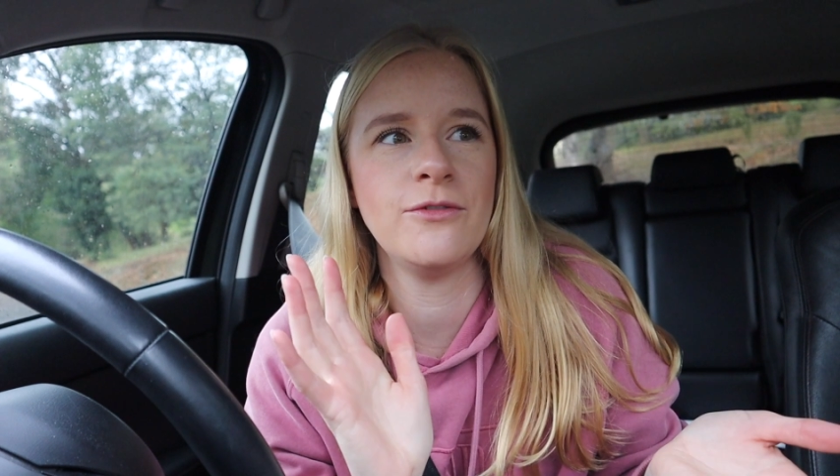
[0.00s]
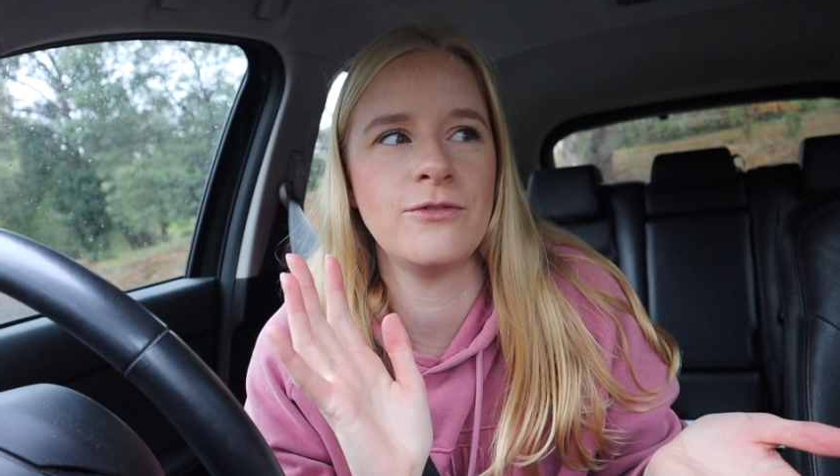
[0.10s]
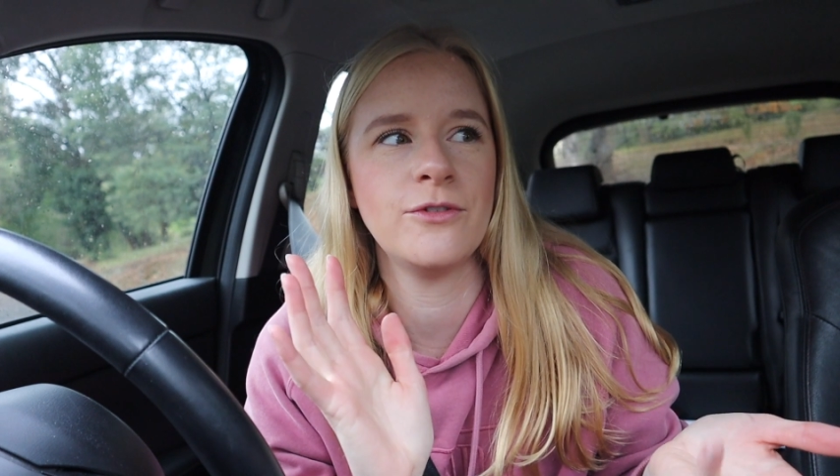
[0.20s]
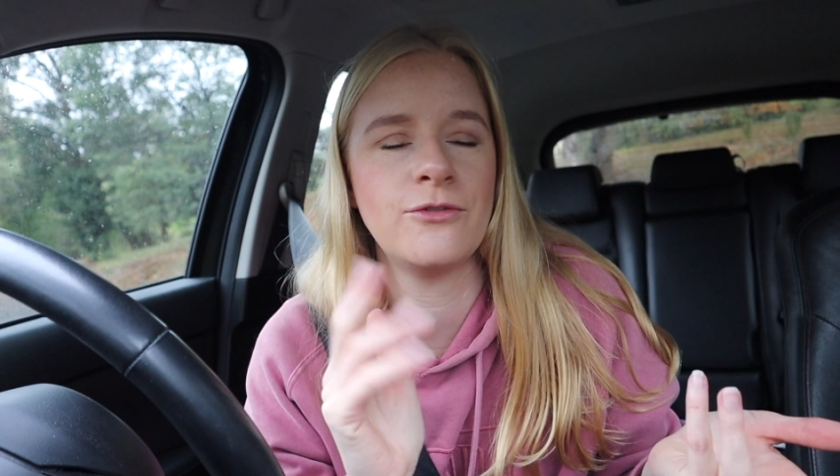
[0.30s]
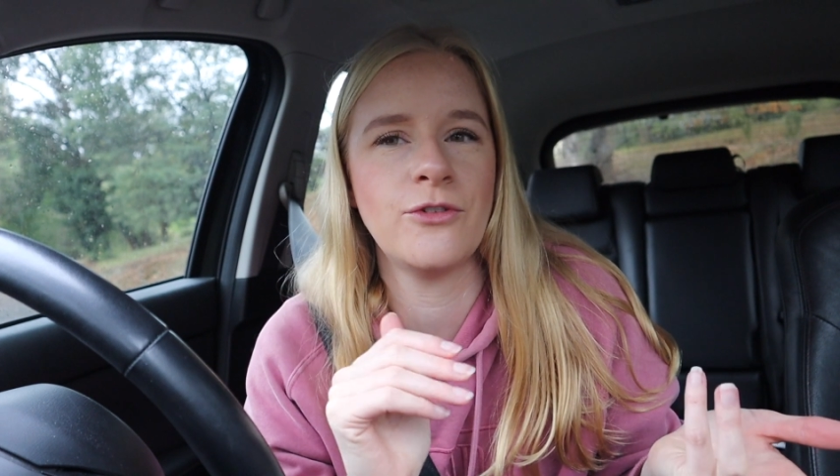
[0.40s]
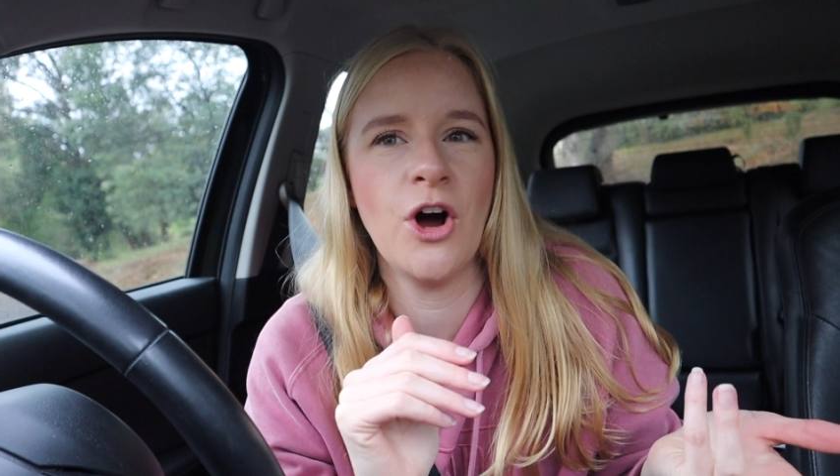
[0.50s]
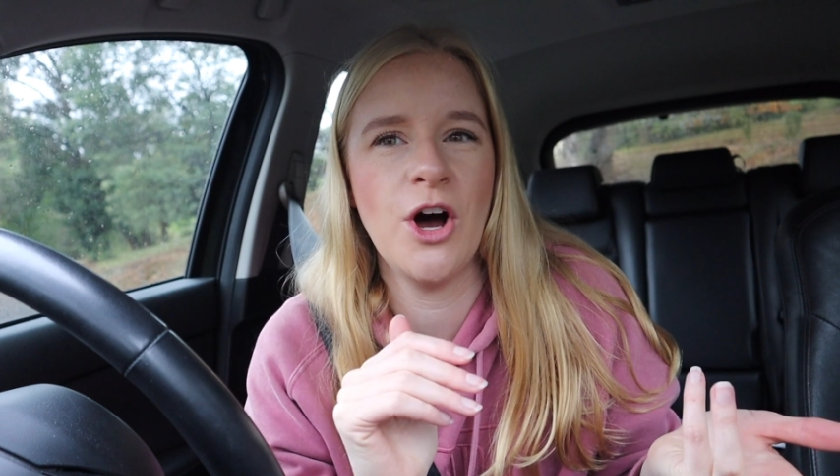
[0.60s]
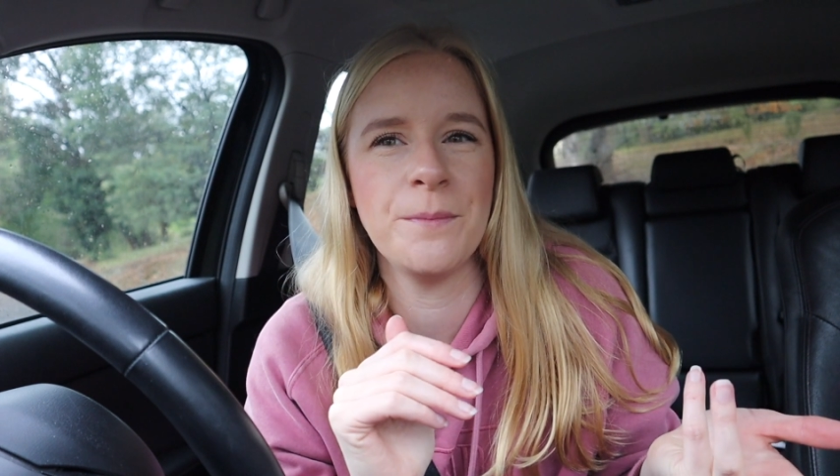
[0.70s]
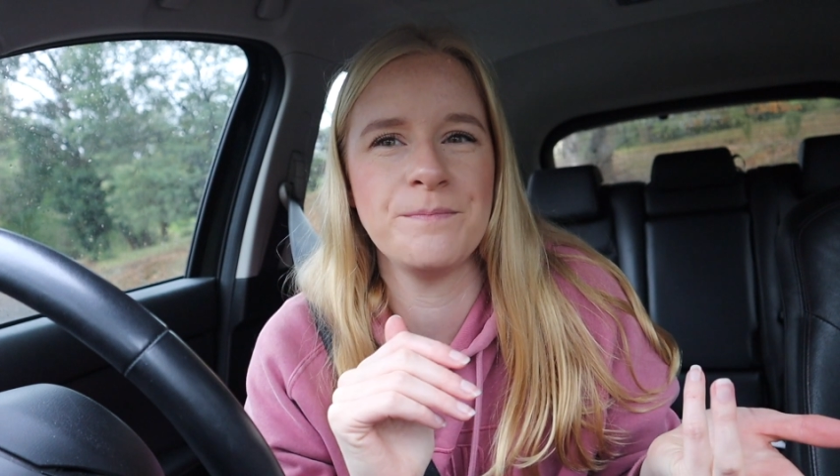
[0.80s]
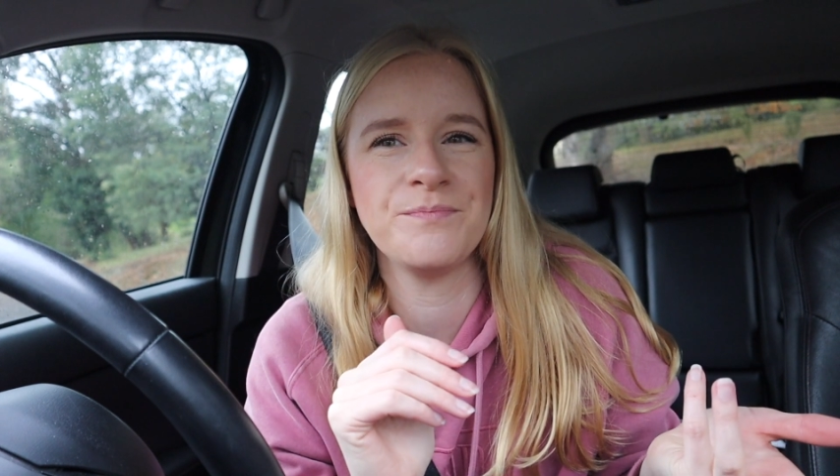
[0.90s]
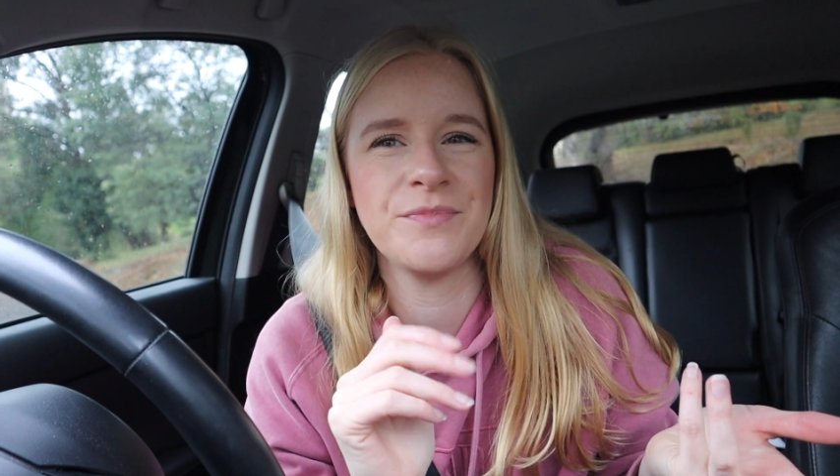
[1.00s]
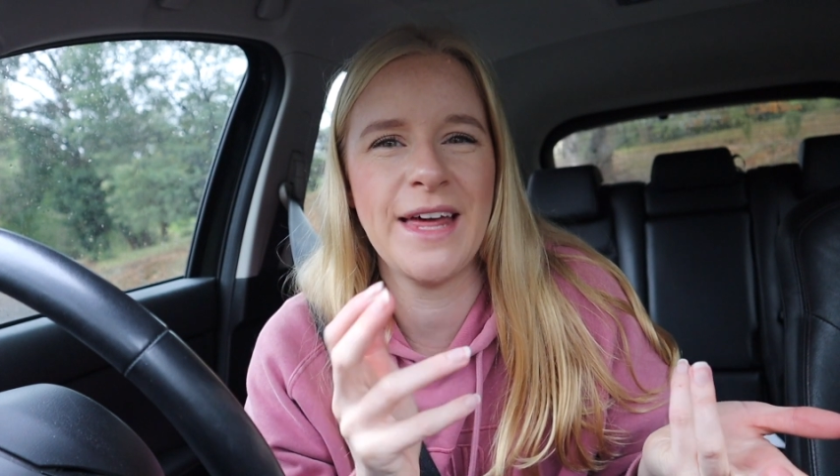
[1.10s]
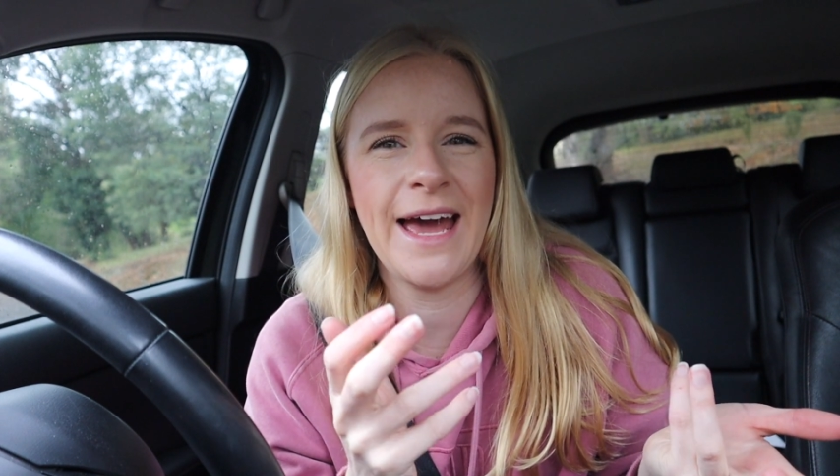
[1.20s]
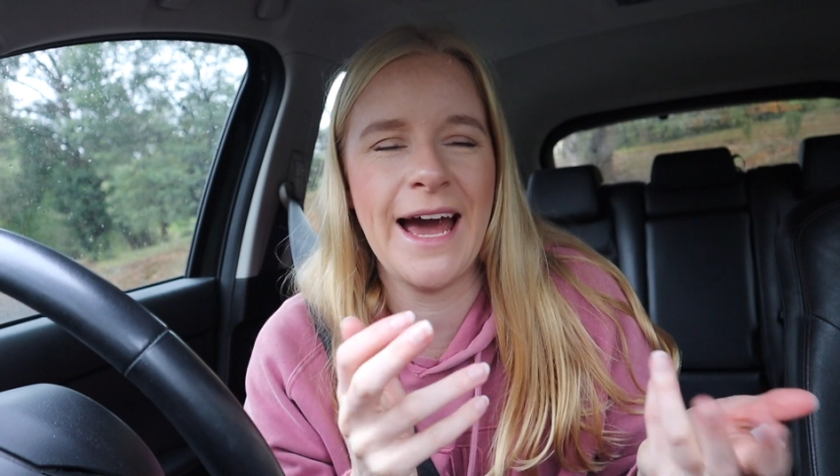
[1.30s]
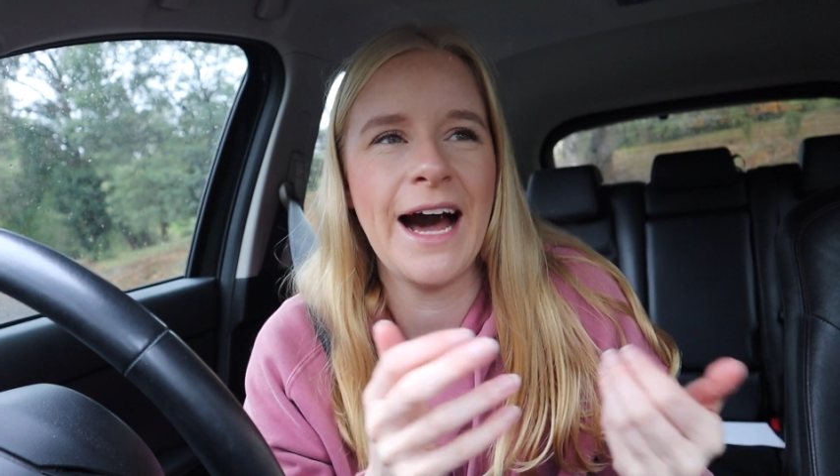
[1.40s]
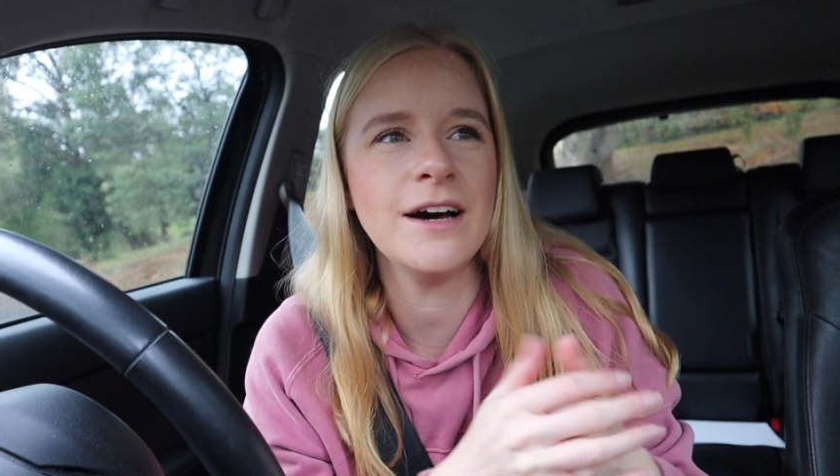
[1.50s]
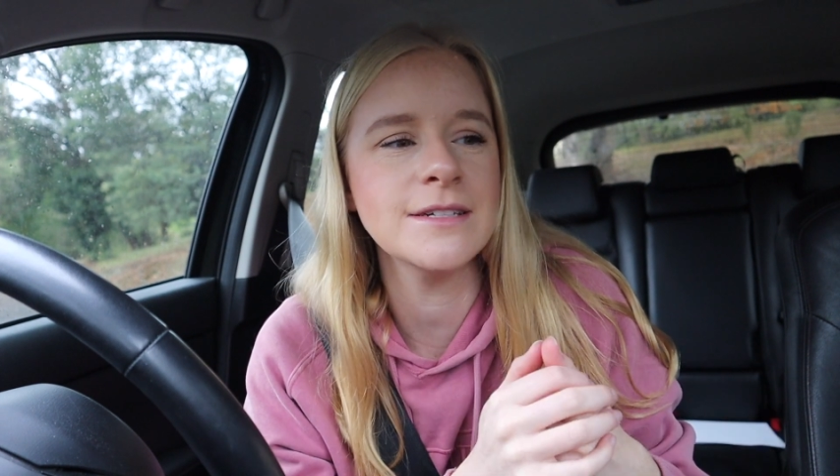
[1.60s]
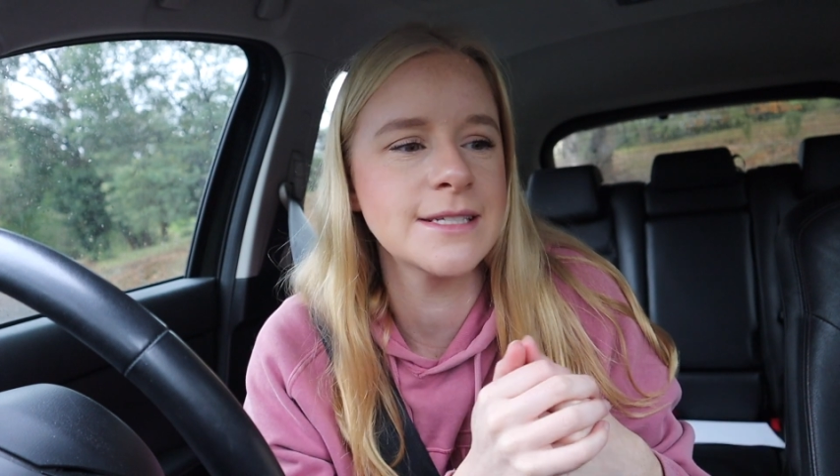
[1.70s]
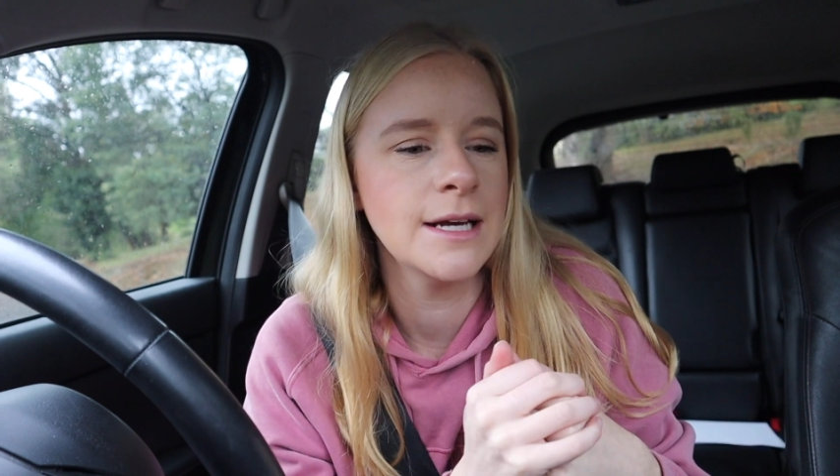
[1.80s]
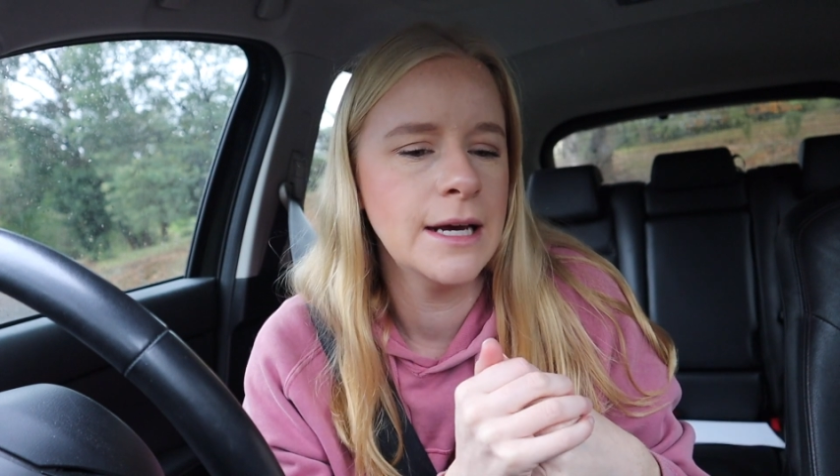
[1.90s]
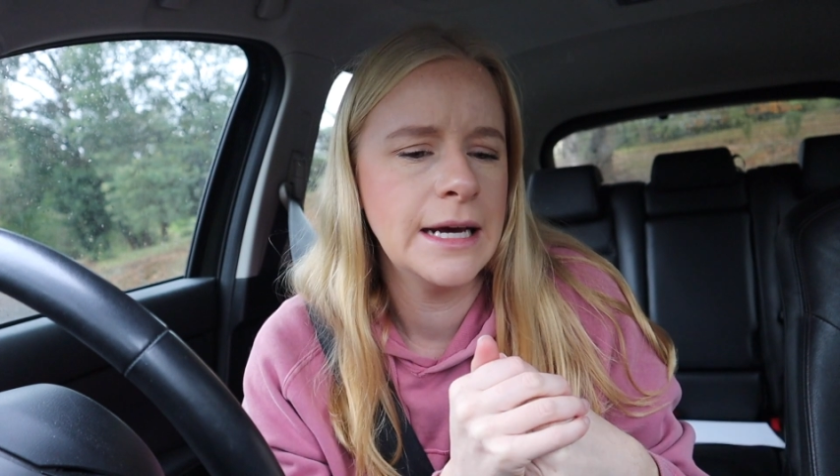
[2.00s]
from the house.